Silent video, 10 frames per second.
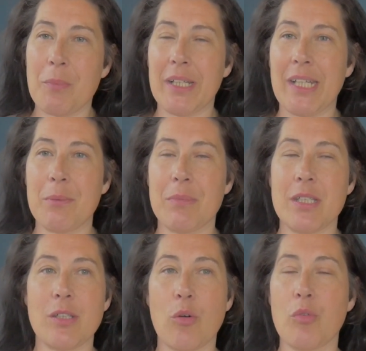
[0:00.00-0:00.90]
My name
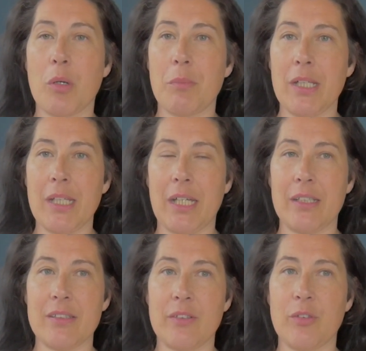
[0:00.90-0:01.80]
is Romany,
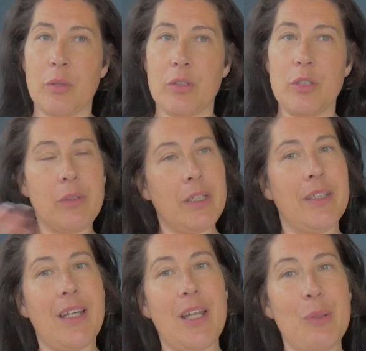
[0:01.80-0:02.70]
and if you are new
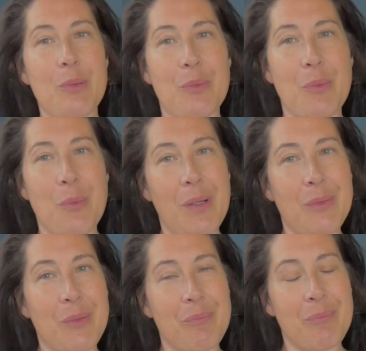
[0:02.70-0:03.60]
here, hello,
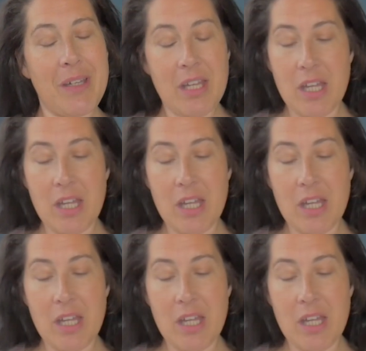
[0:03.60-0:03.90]
welcome.